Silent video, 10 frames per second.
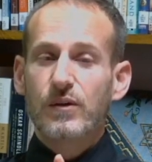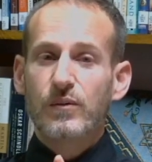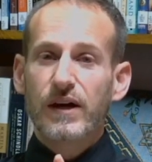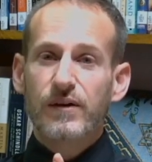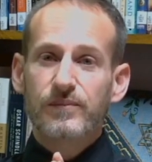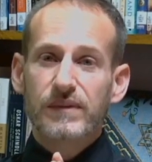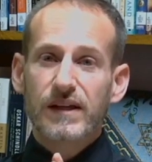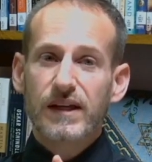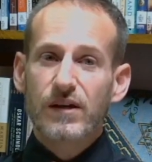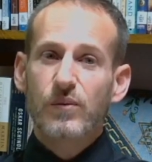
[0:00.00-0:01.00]
Well,
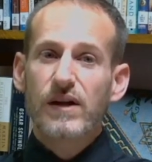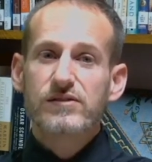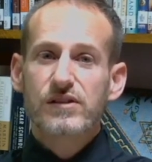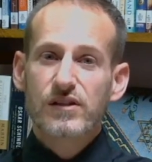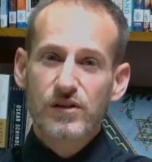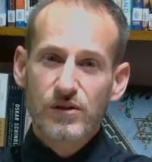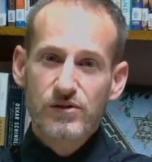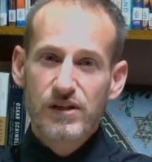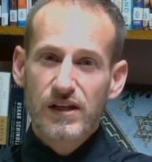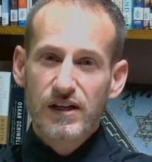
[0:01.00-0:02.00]
he wants to
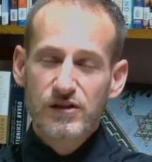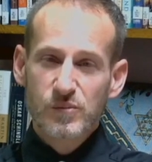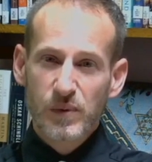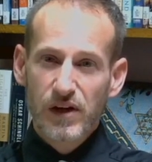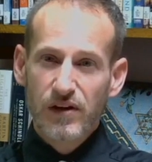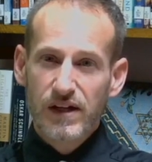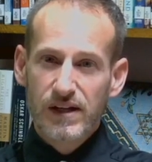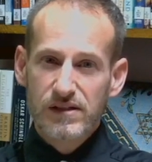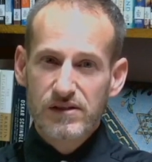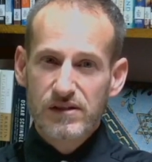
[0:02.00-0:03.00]
use the
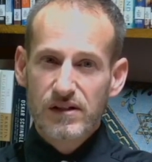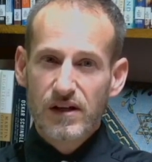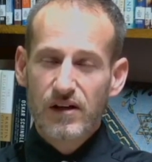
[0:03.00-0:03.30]
experience